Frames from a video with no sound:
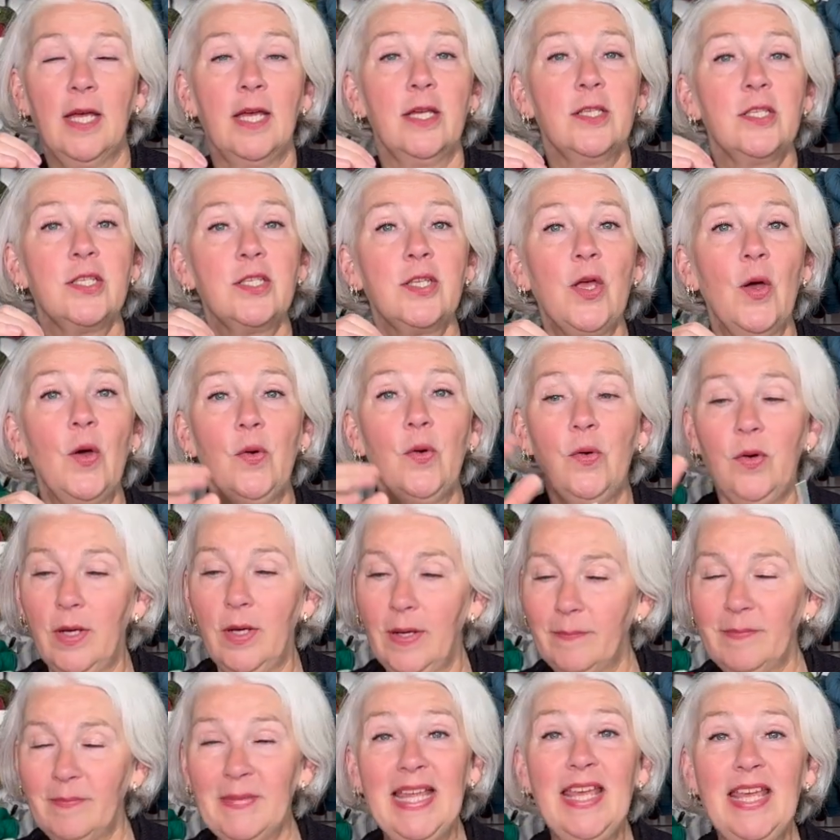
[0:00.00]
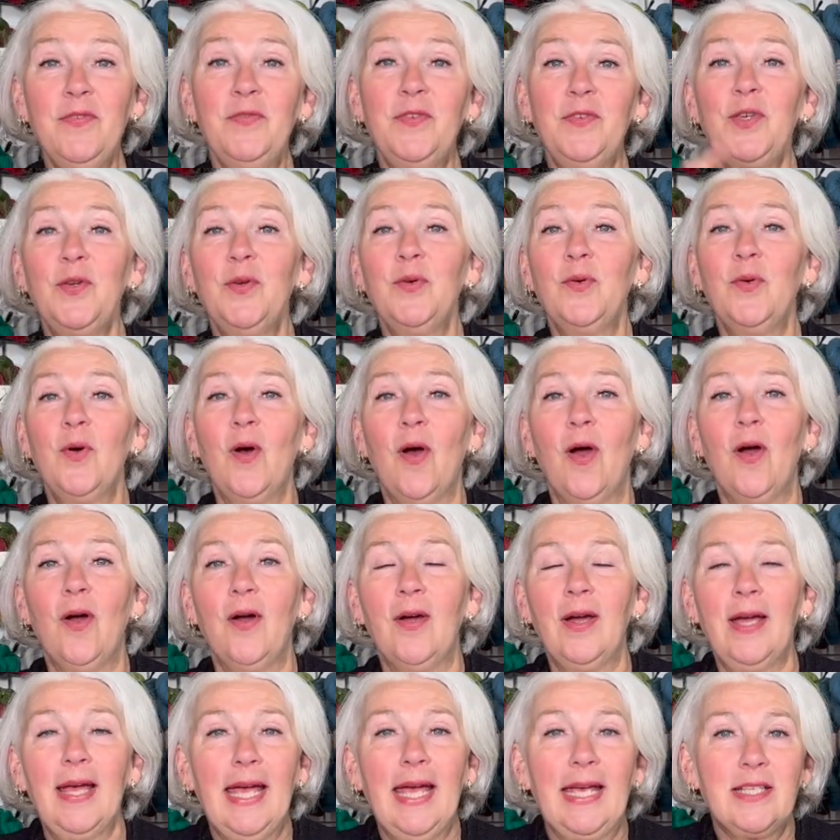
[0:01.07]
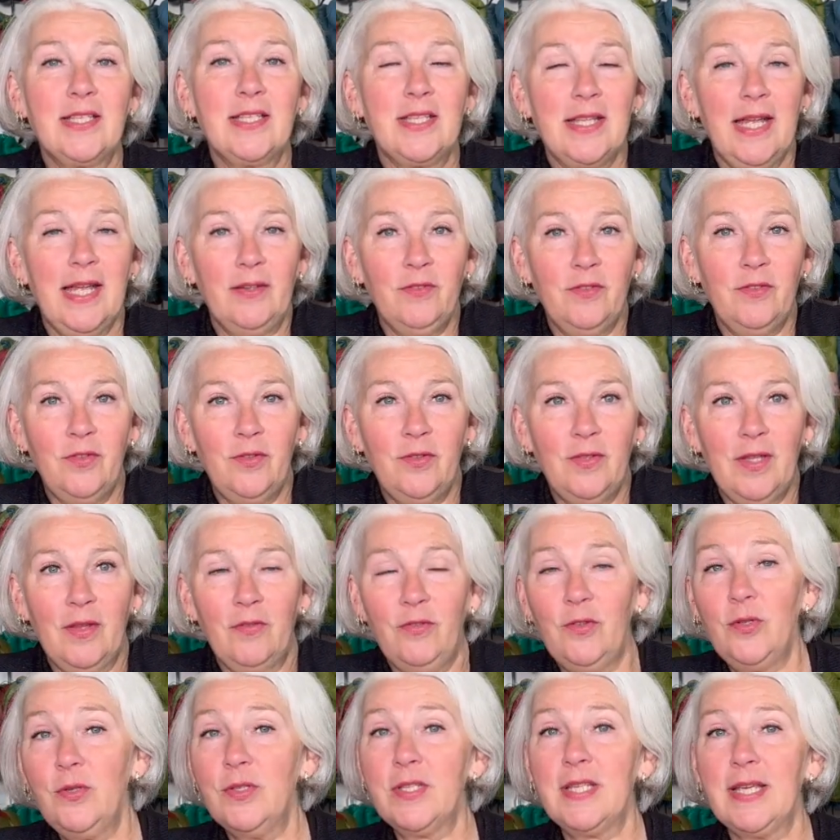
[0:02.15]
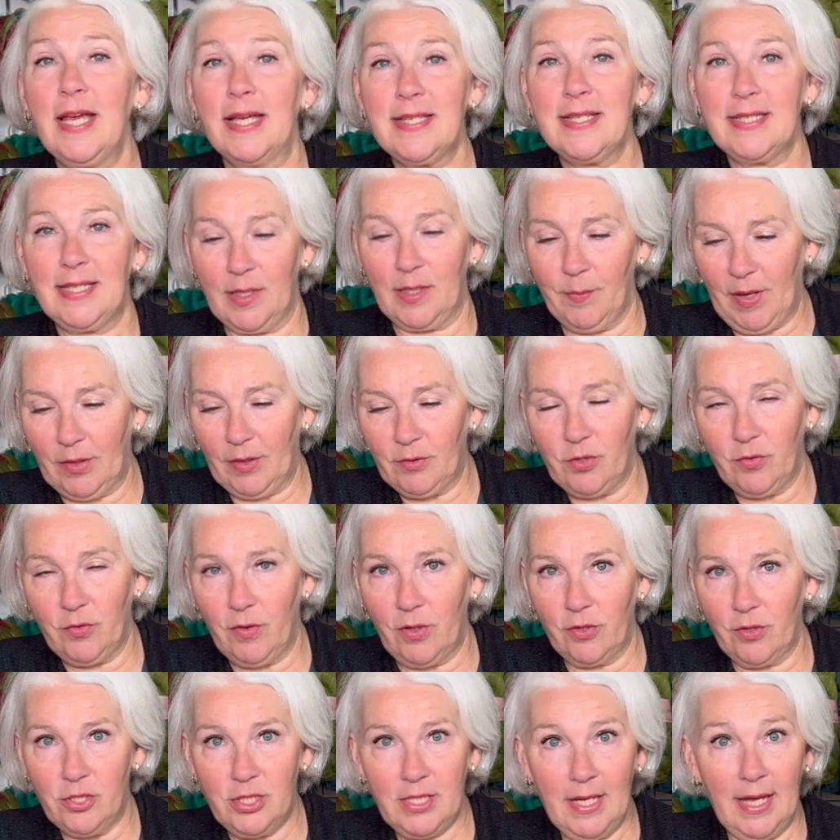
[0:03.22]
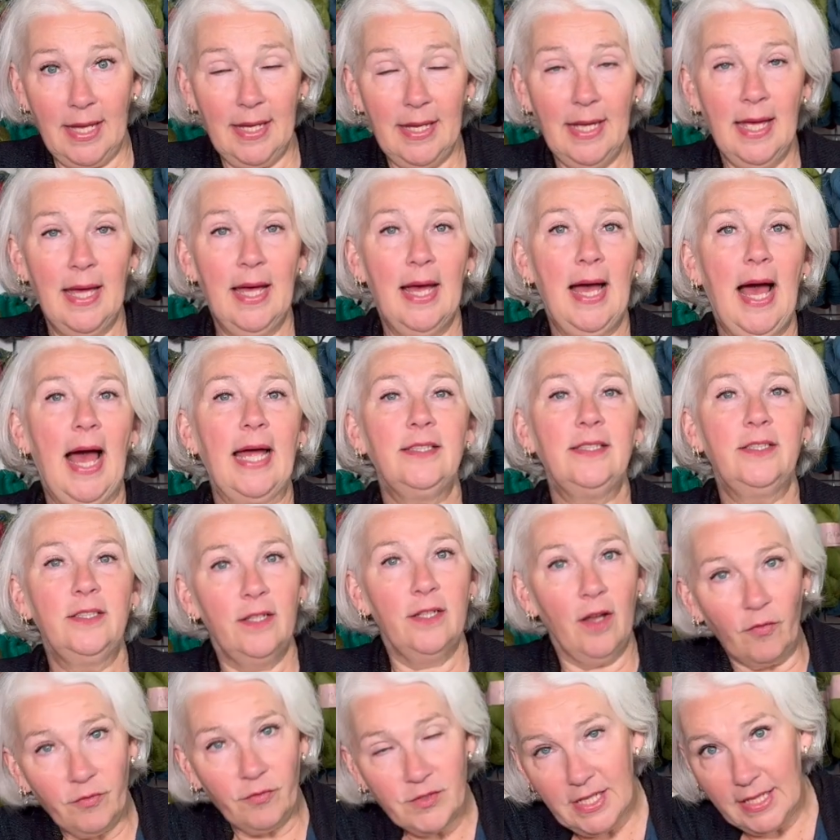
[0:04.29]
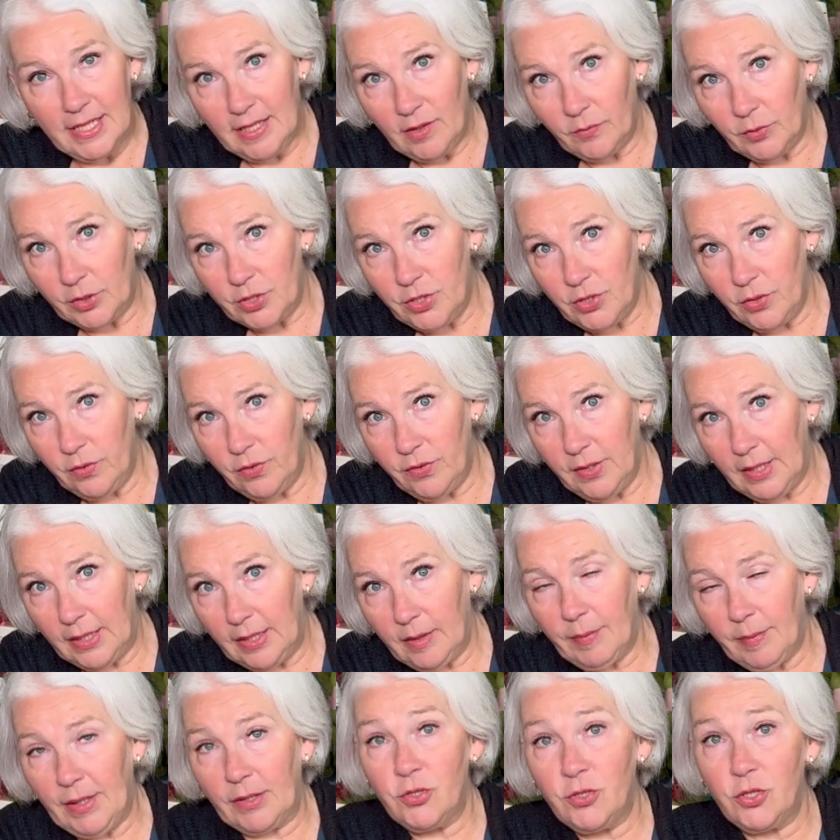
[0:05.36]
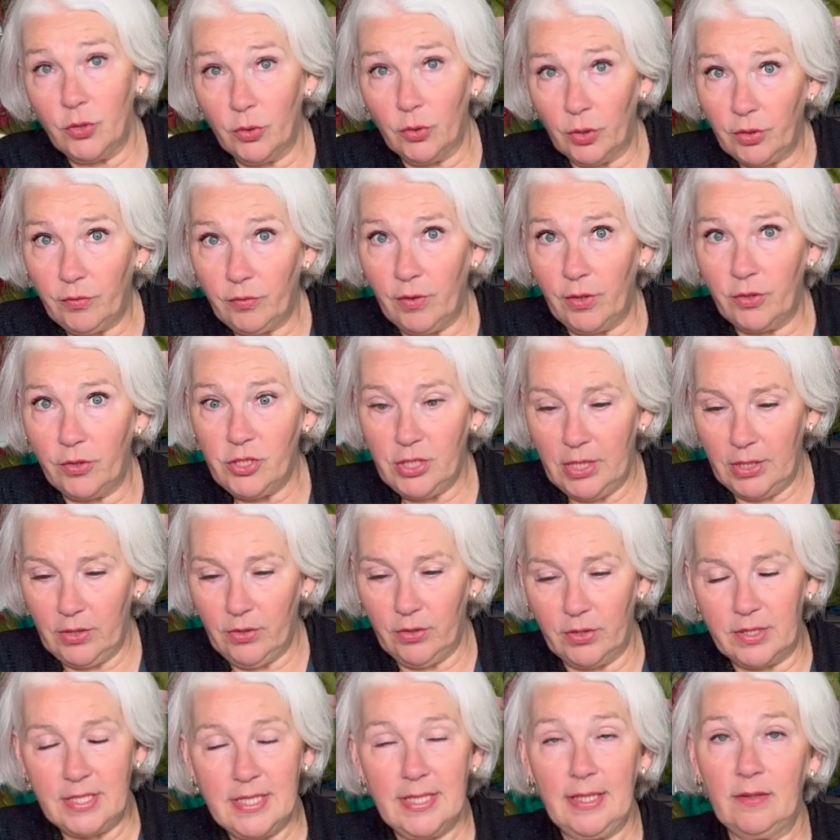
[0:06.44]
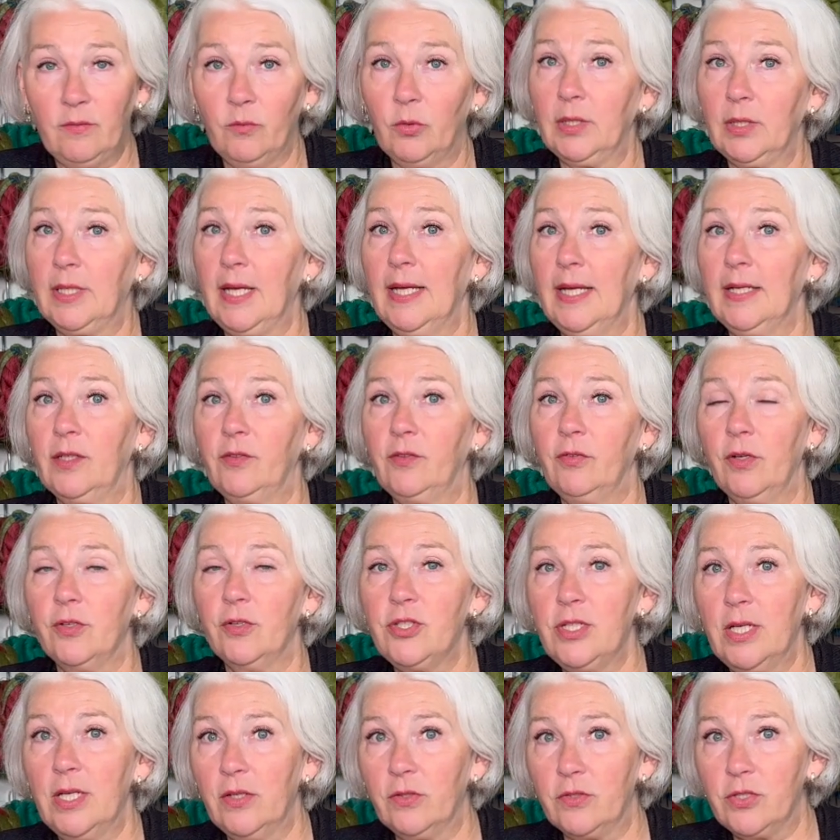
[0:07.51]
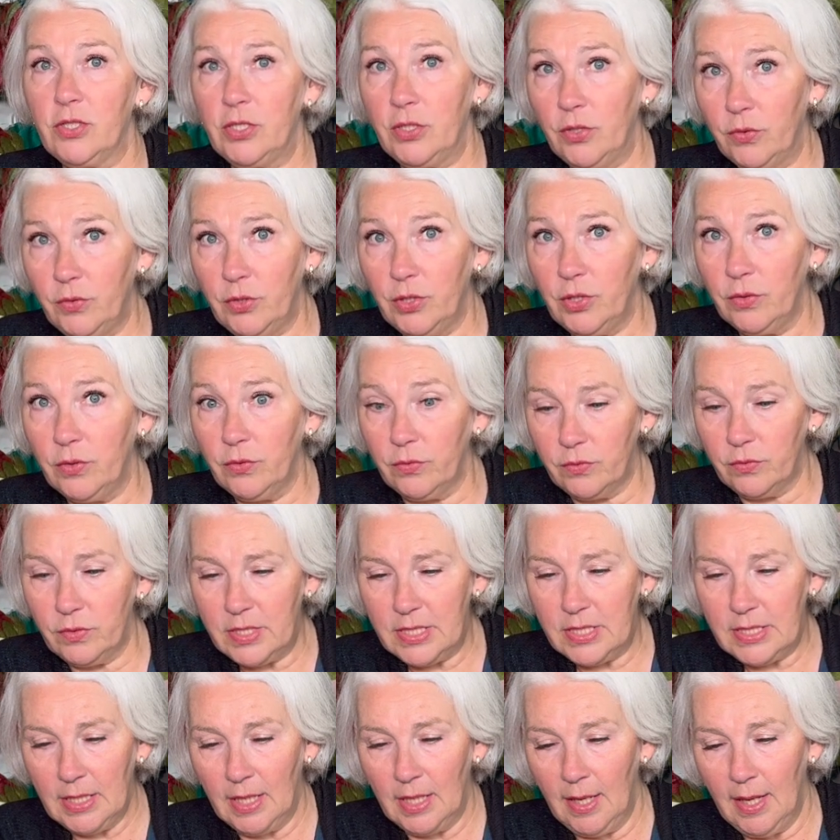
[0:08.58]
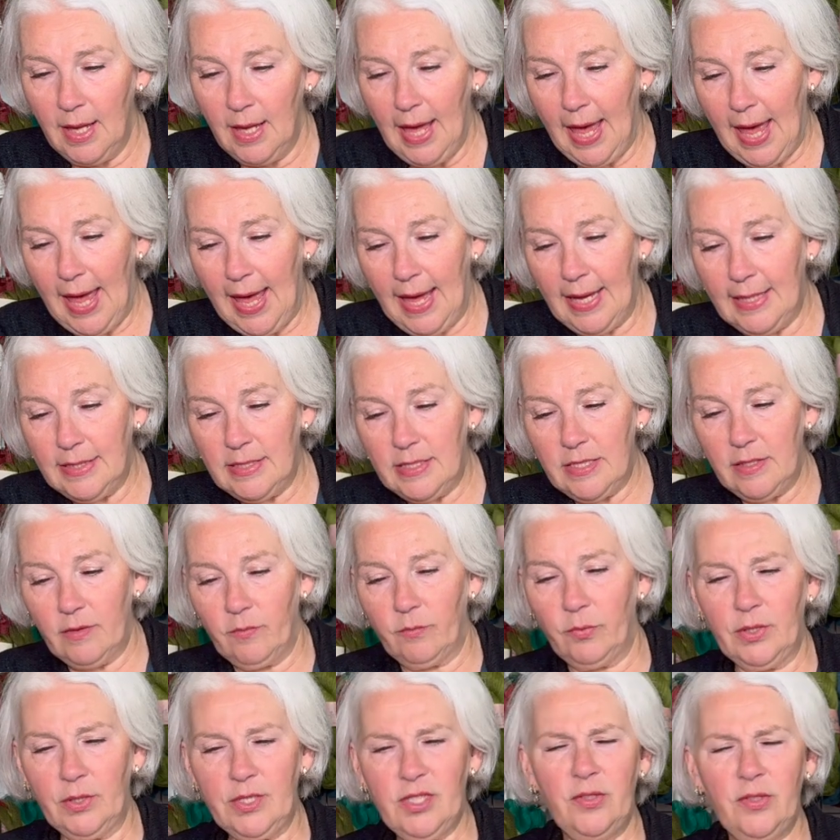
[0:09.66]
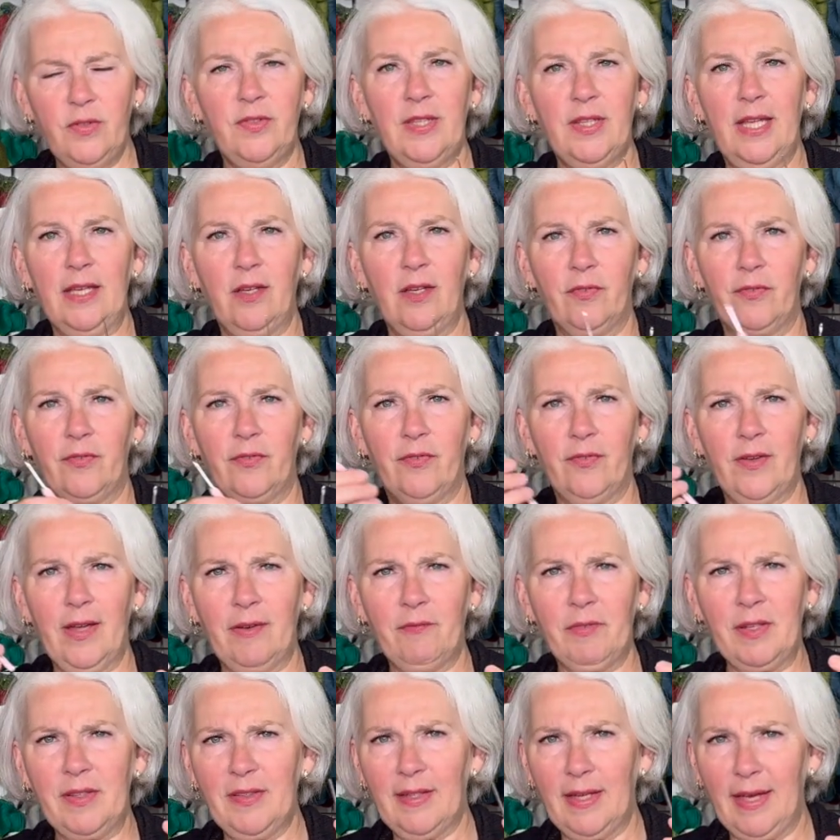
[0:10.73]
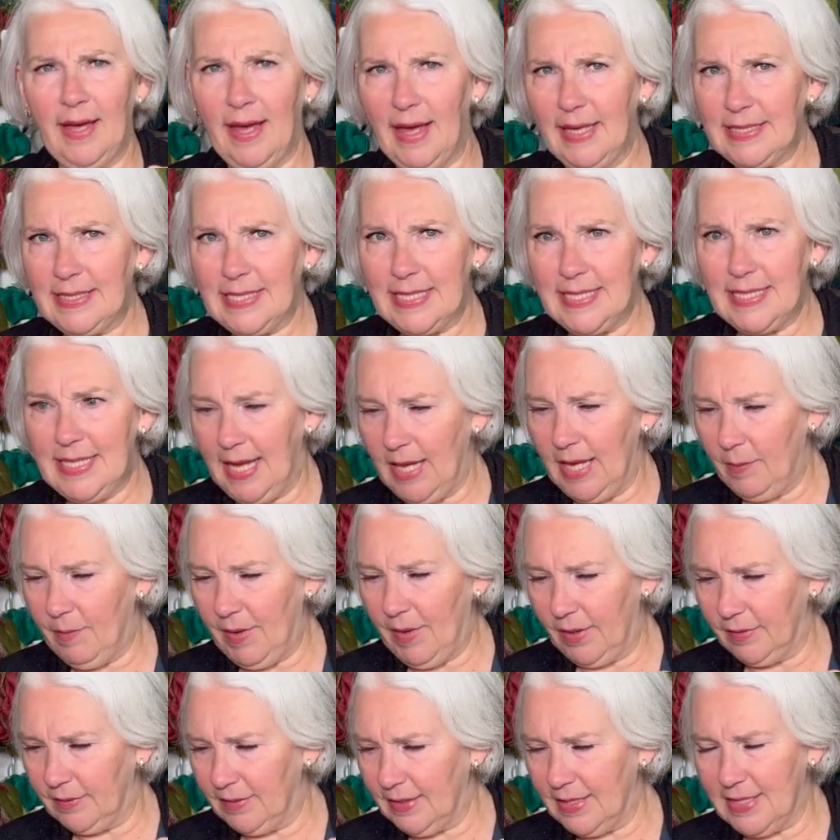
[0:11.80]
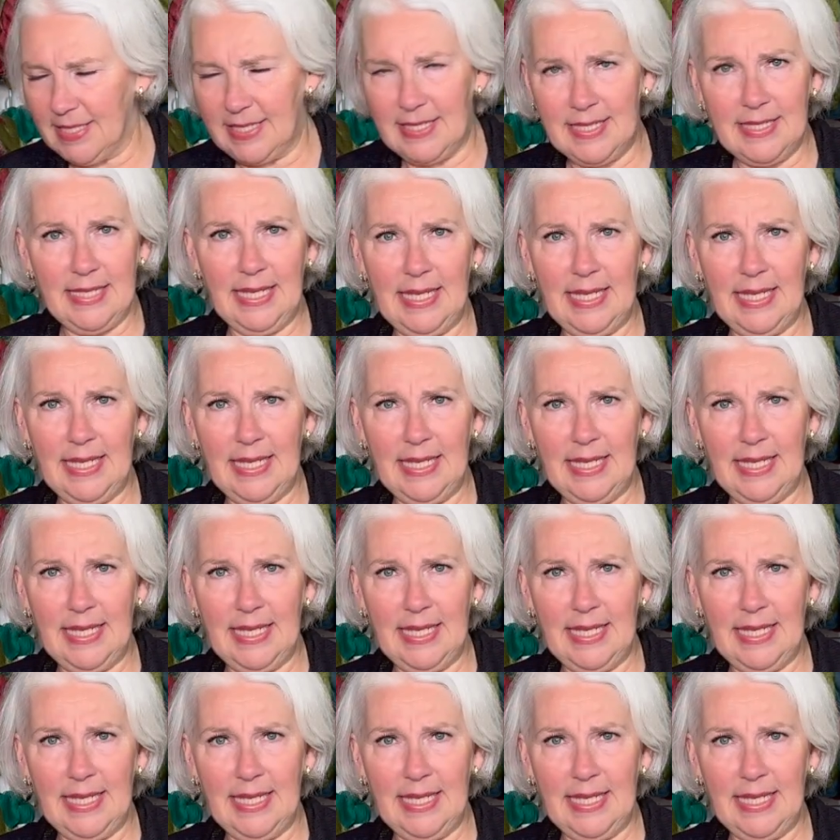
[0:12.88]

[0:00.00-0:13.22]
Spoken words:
So if you are enthusiastic about crochet, I'd love to hear what you think about your crochet hooks and what kind of crochet hooks you use, and what you think of everything I had to say about this.